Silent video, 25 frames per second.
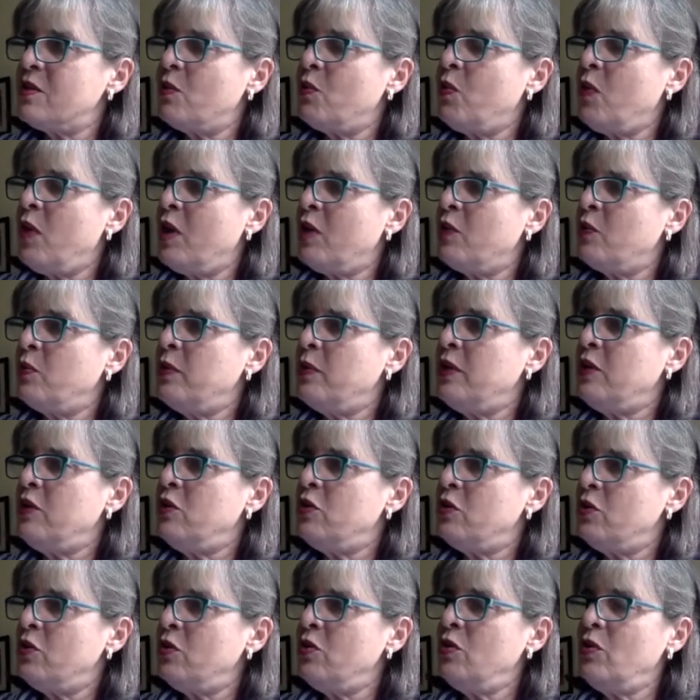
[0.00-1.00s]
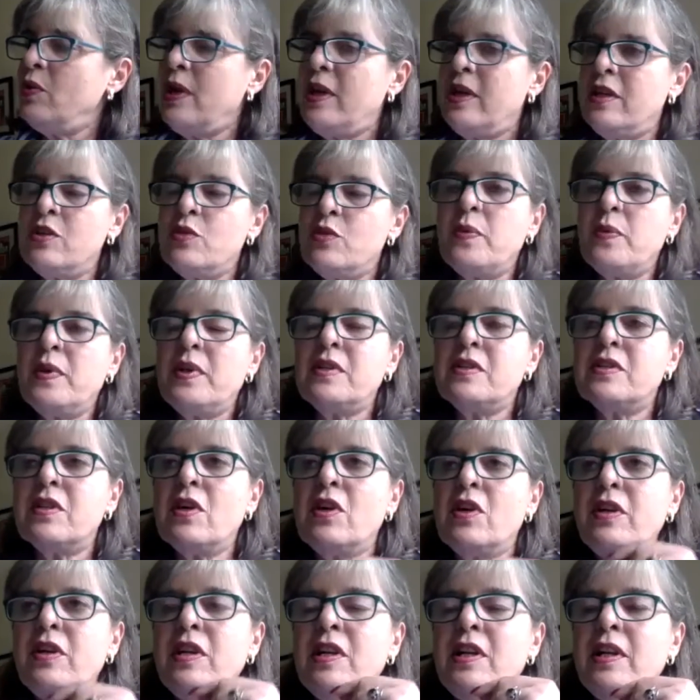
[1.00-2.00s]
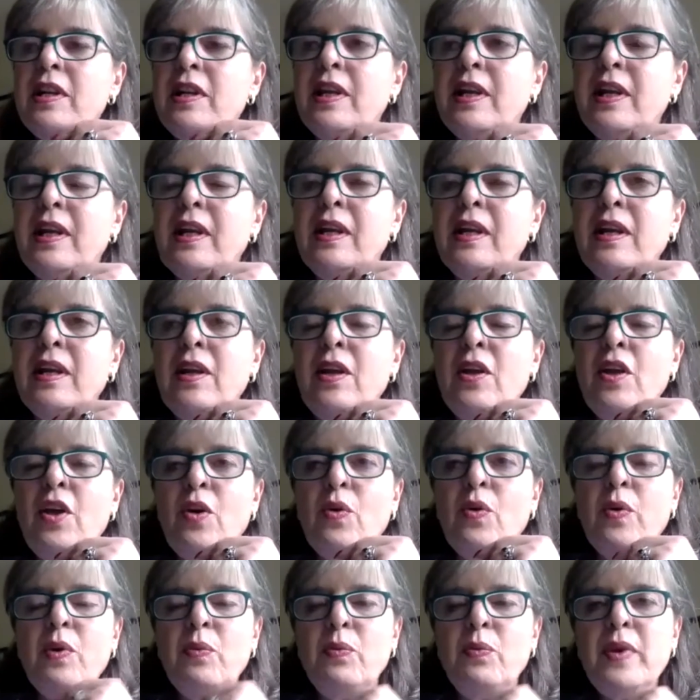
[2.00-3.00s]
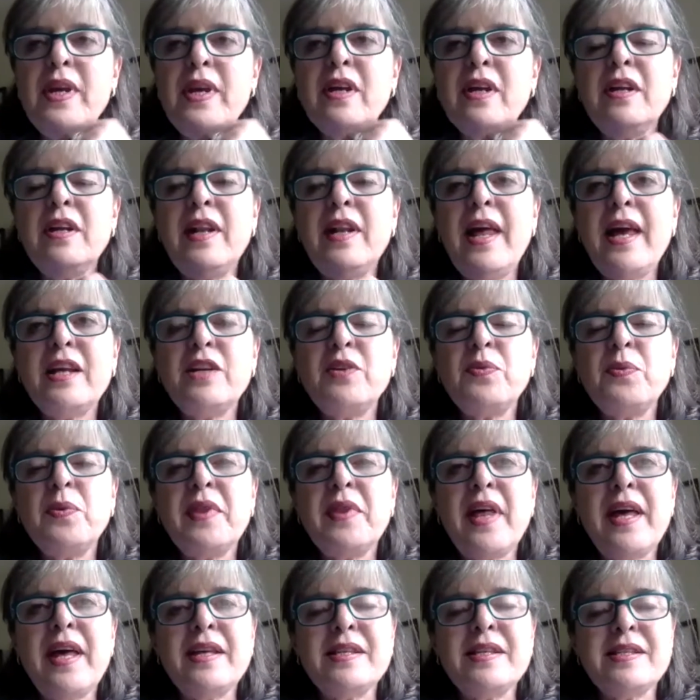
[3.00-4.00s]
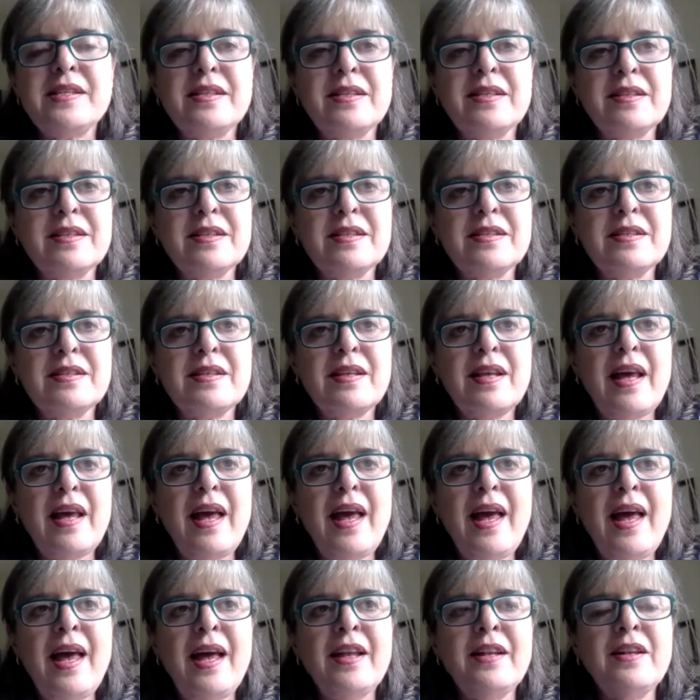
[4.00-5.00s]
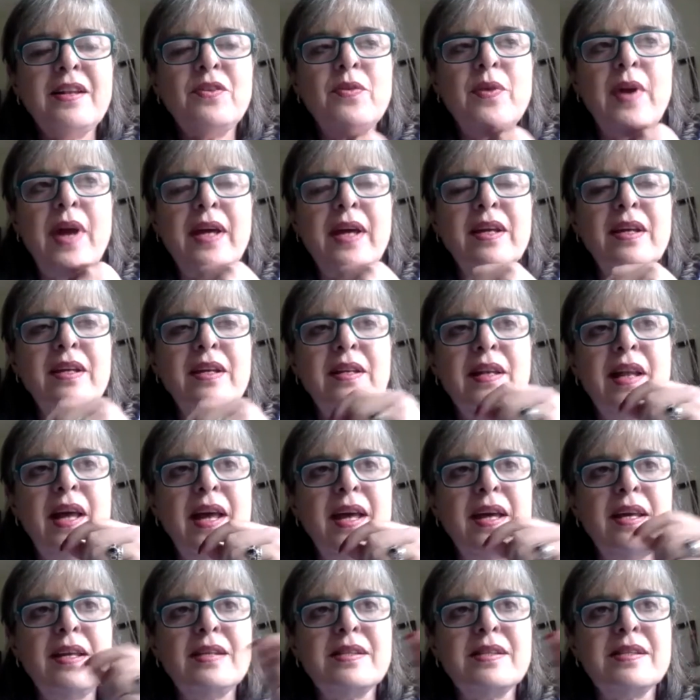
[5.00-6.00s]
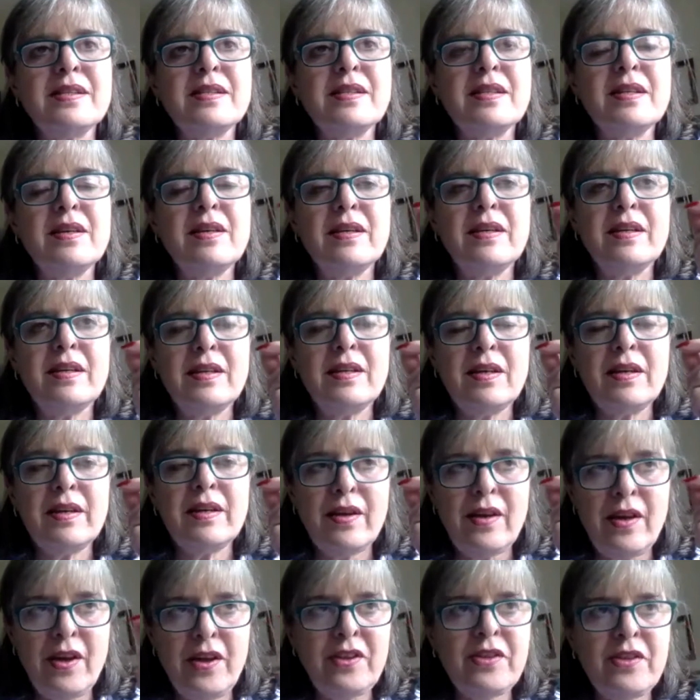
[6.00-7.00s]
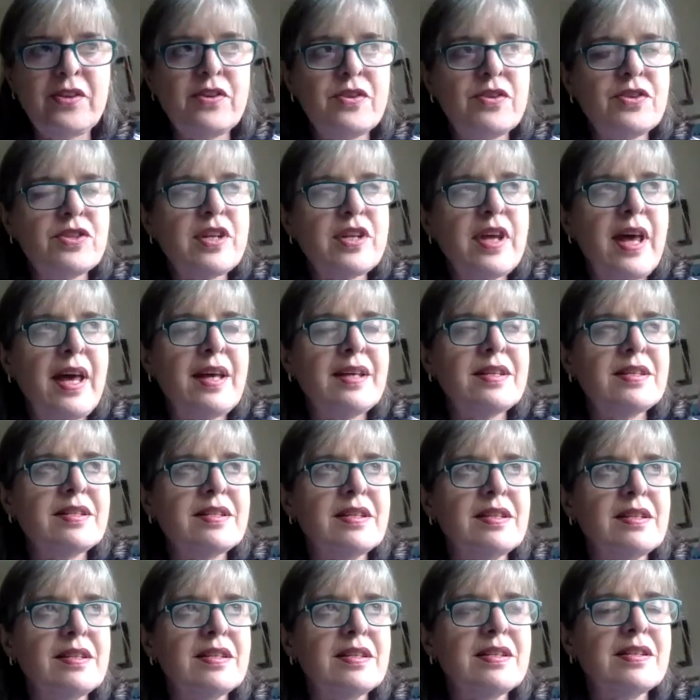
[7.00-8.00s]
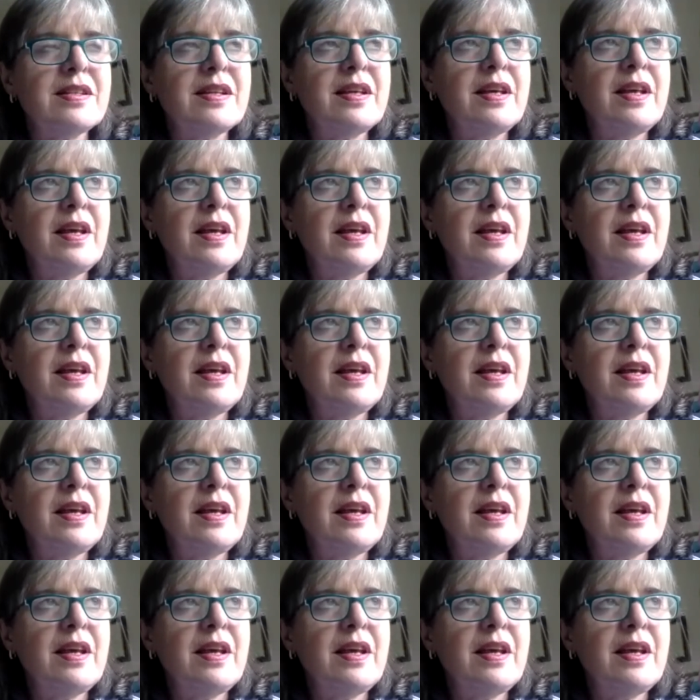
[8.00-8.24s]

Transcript: what we do is we suddenly, when we connect with essence and recognize others' essence,